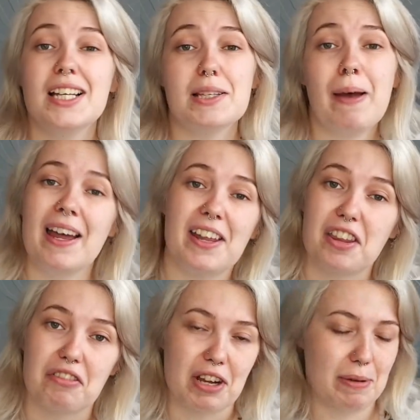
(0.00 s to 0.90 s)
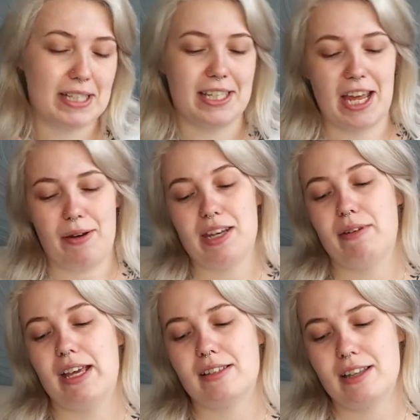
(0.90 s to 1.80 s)
It's about another 3 weeks to go
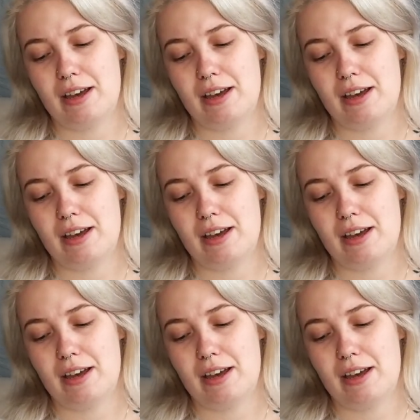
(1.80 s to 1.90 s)
anyway. So